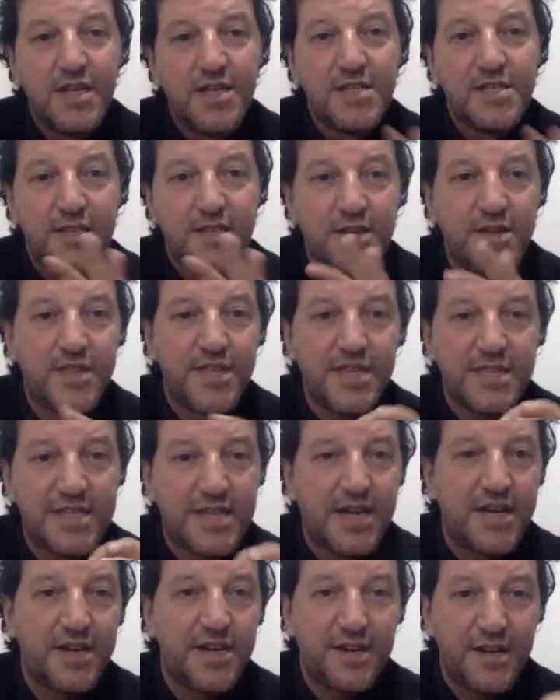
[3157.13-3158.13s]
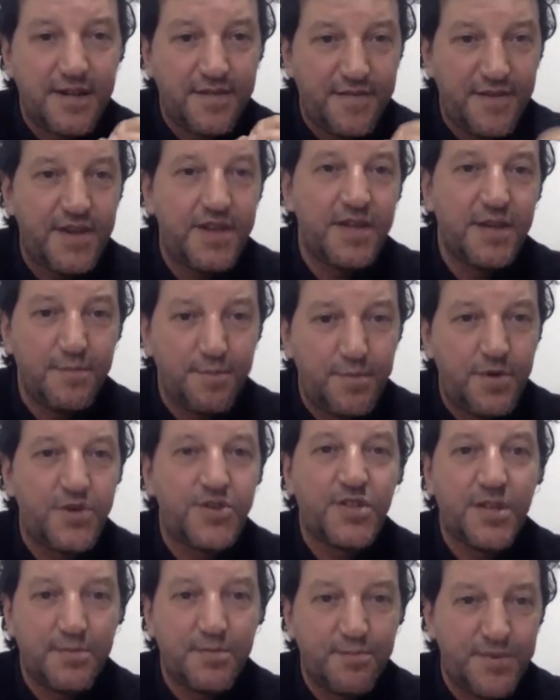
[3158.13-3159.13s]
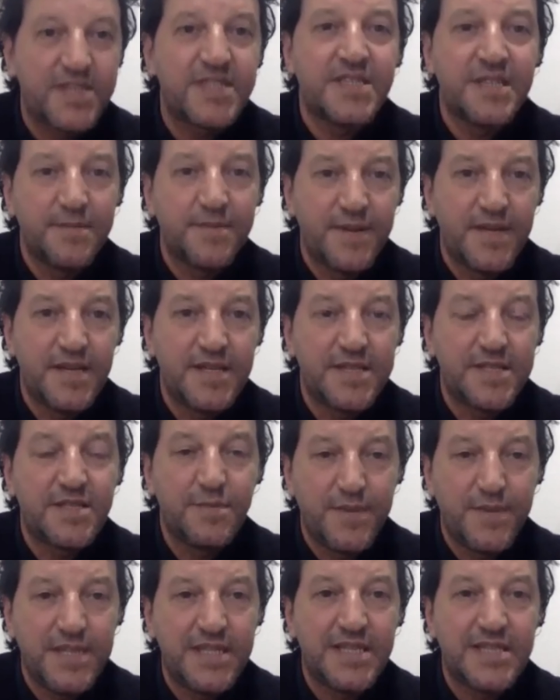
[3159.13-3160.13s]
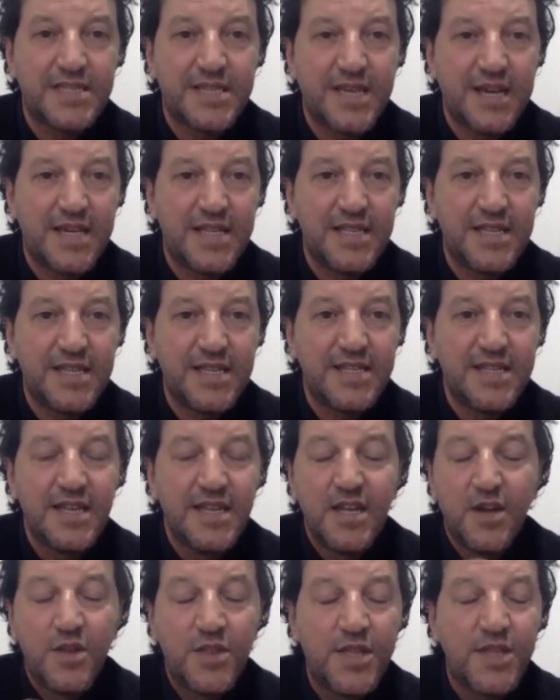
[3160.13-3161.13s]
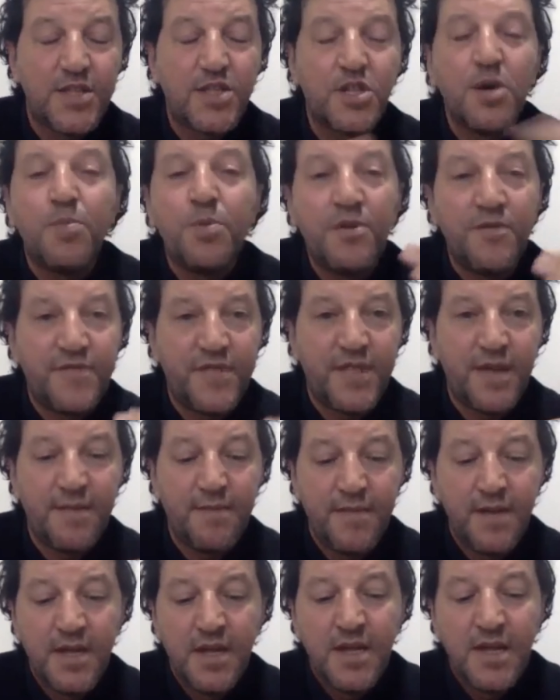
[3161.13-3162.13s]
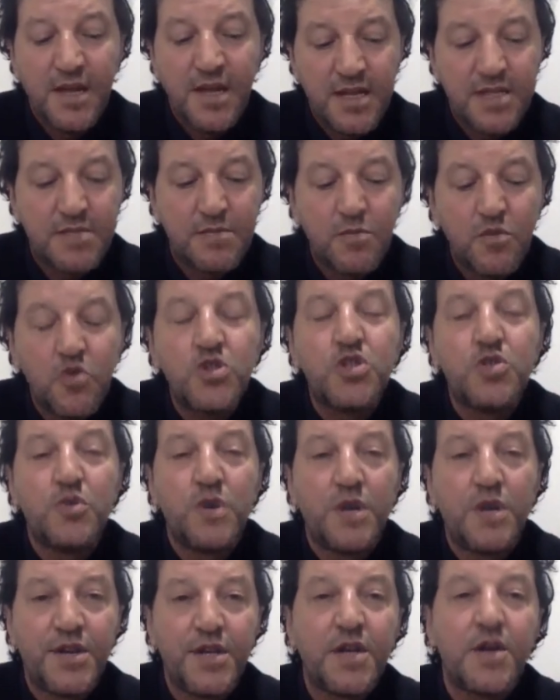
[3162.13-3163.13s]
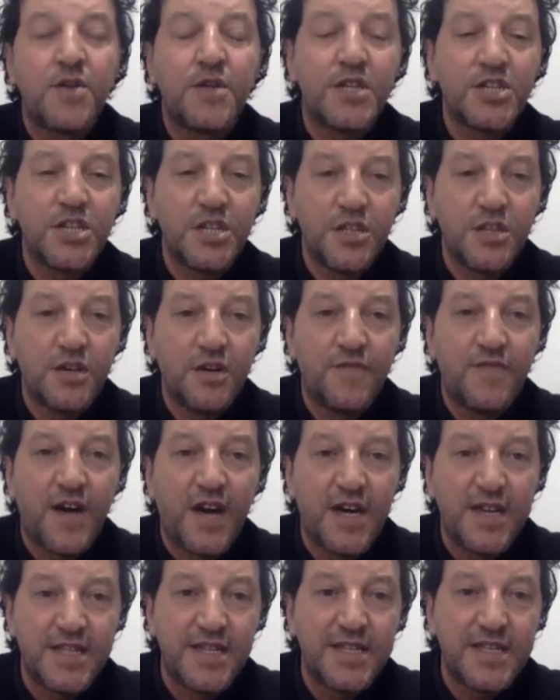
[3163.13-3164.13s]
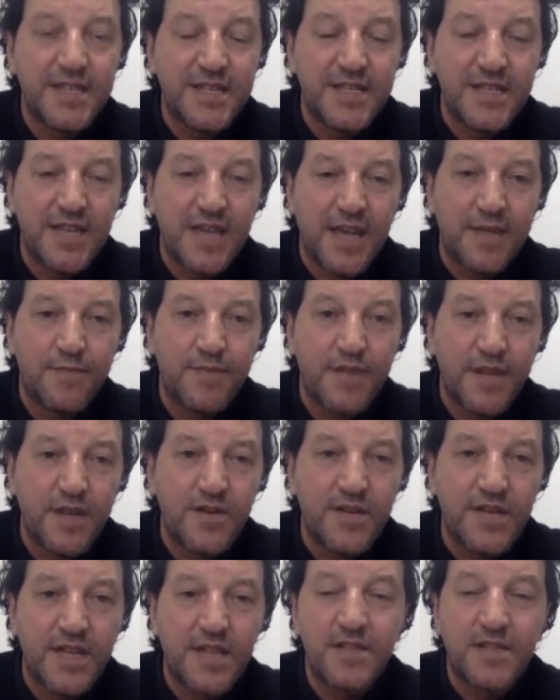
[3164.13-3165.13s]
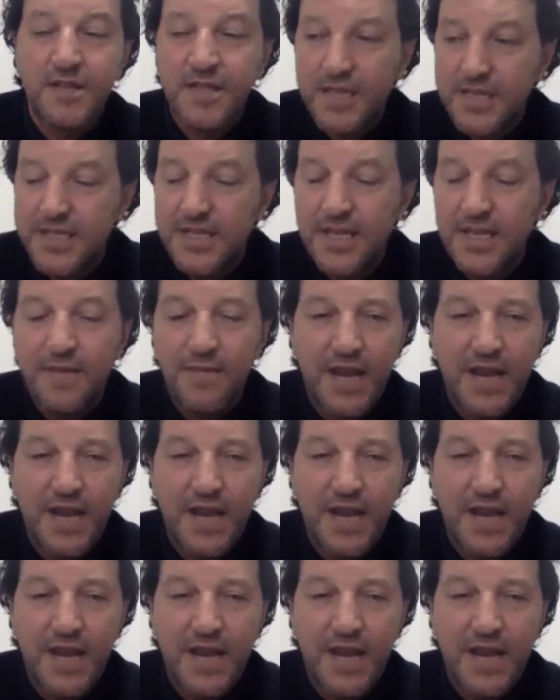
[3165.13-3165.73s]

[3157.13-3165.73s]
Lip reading: So these are very important principles to be decided. On the top of them is mutual recognition of identity and belonging to the same